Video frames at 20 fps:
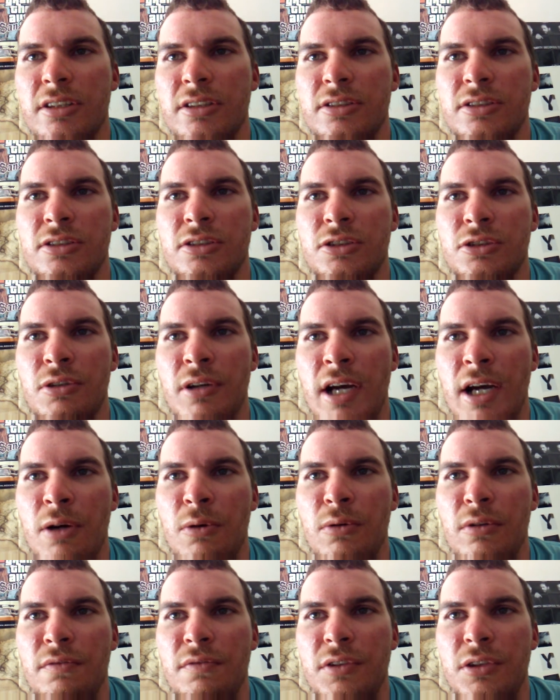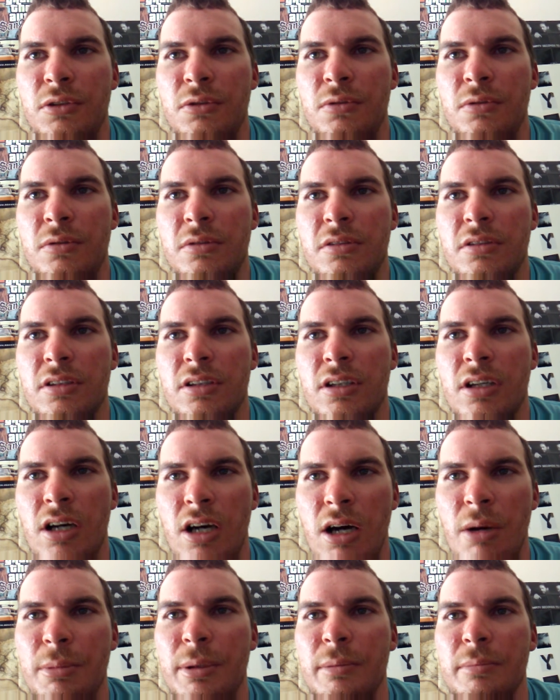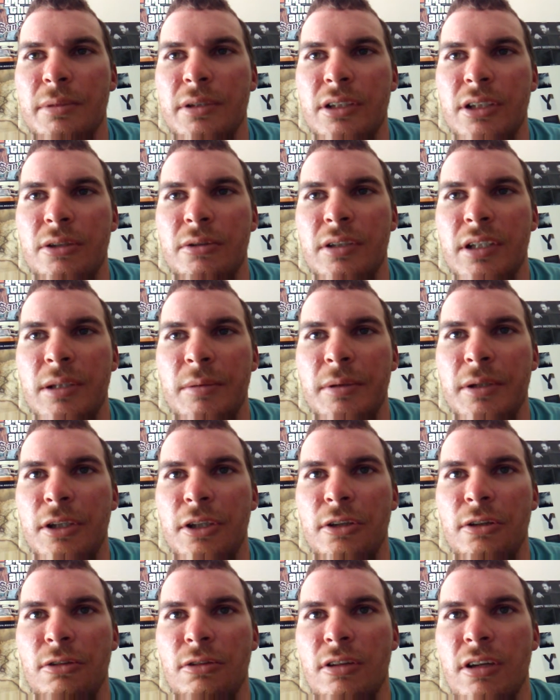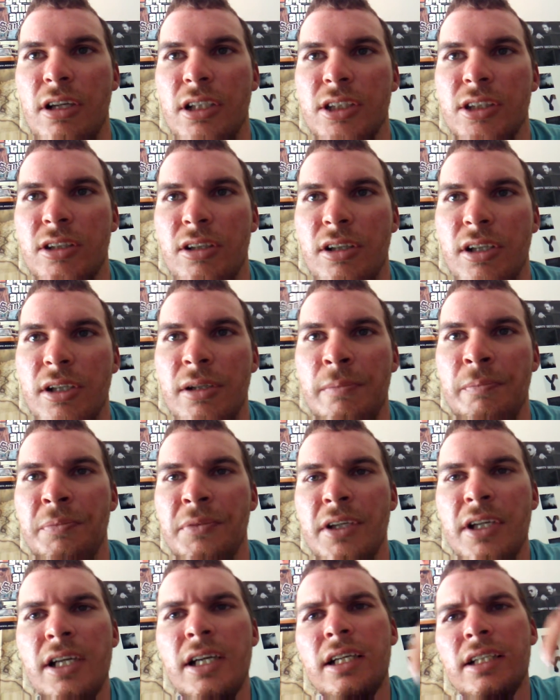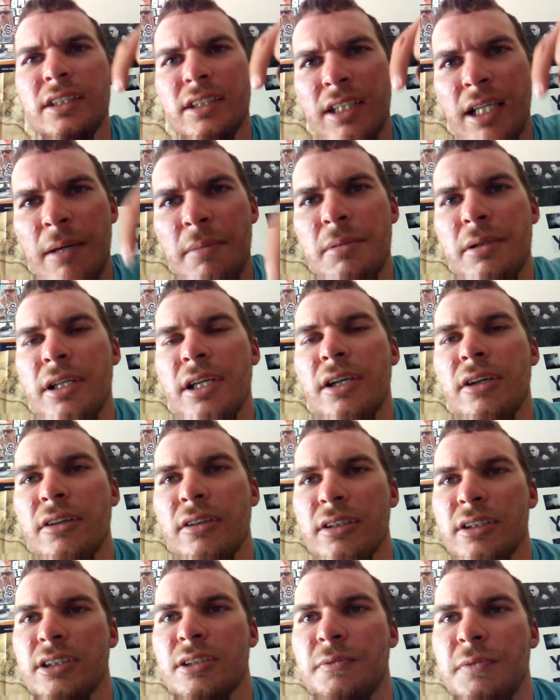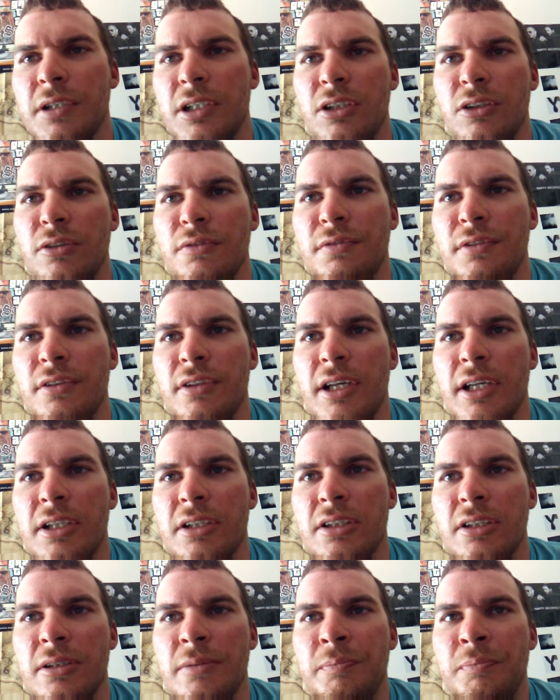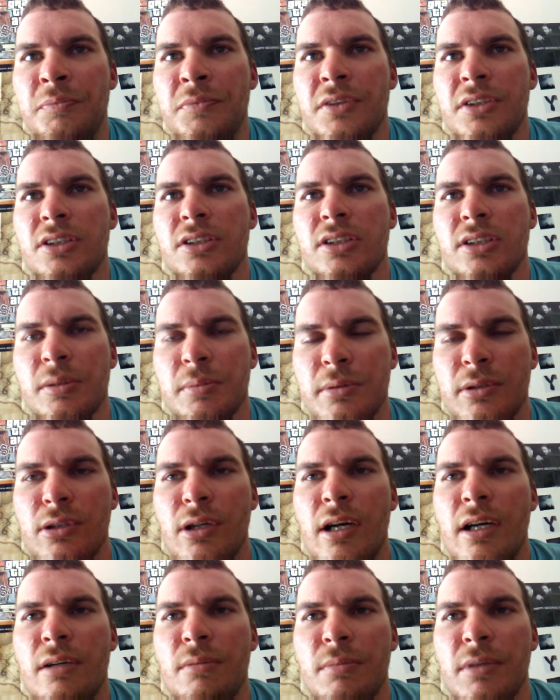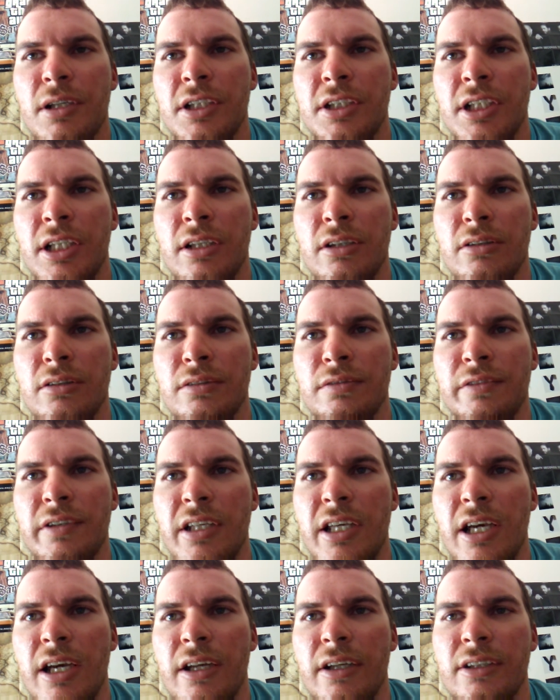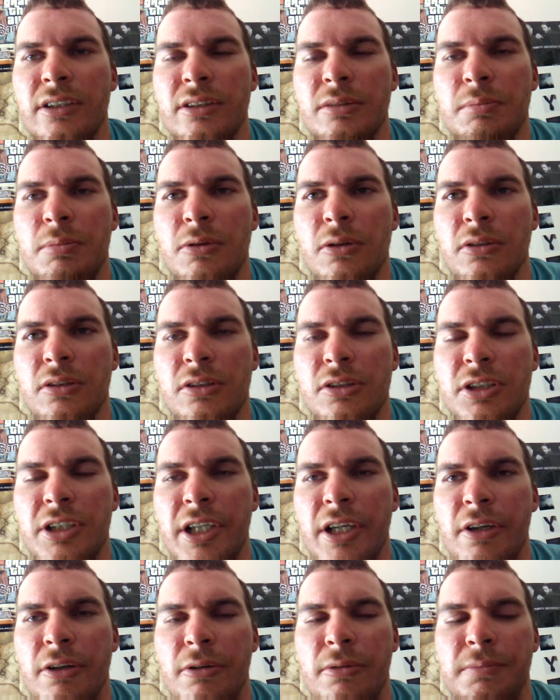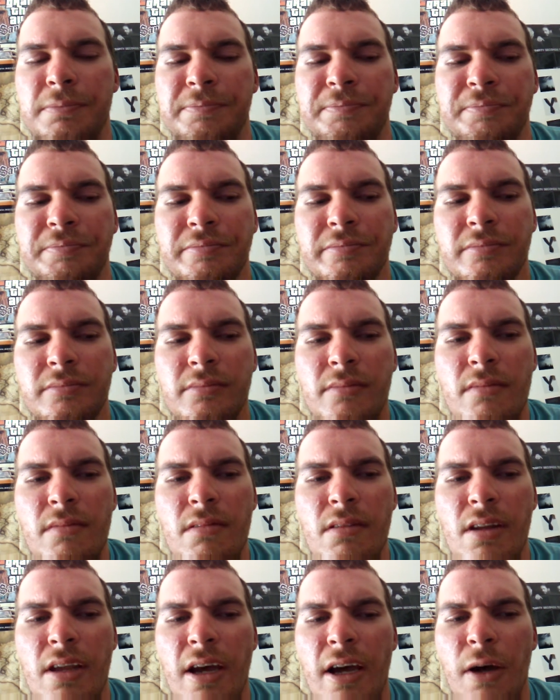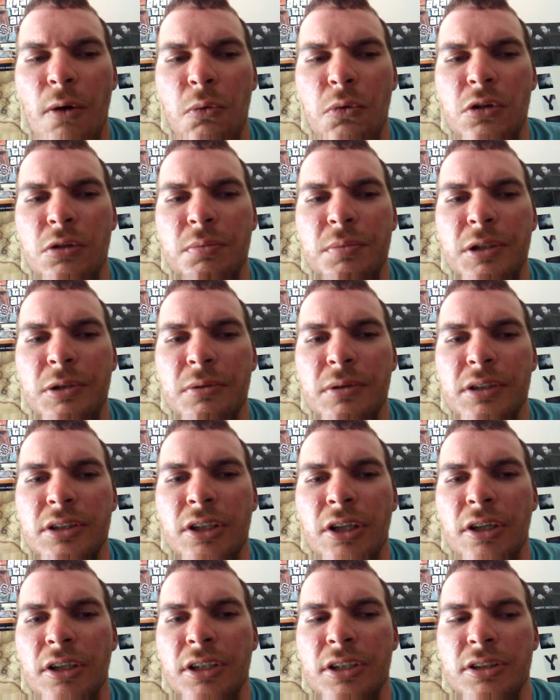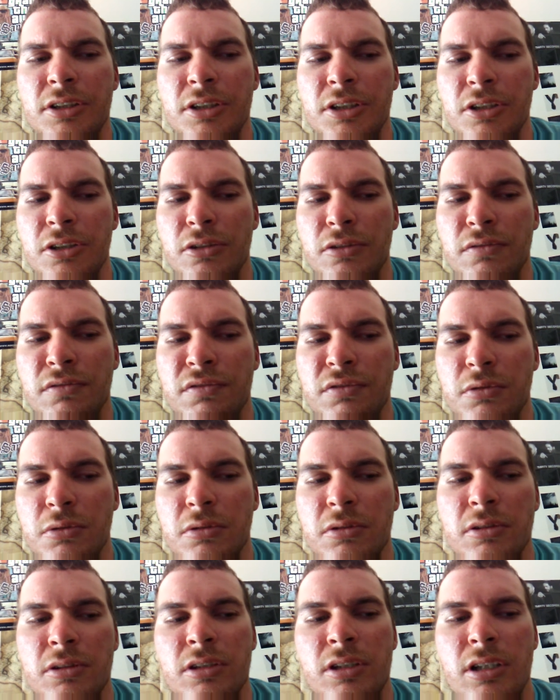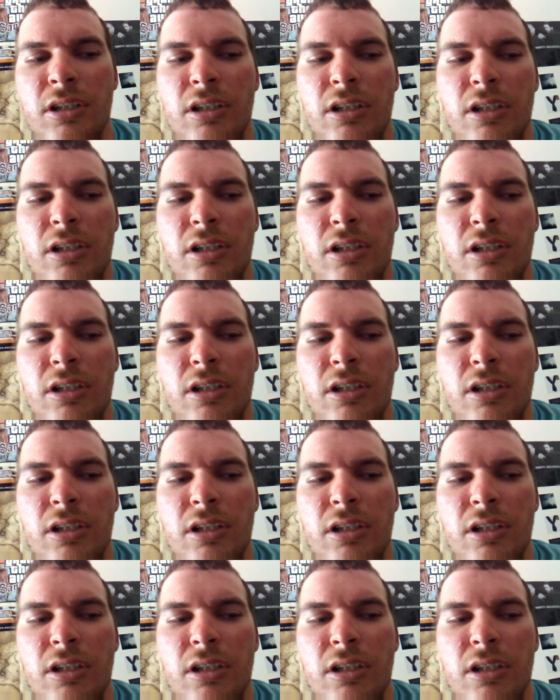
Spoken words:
this track review, comment below and let me know your thoughts on it. Tap a like on this video if you liked it. Subscribe to my channel if you can support the channel. I will be returning to you for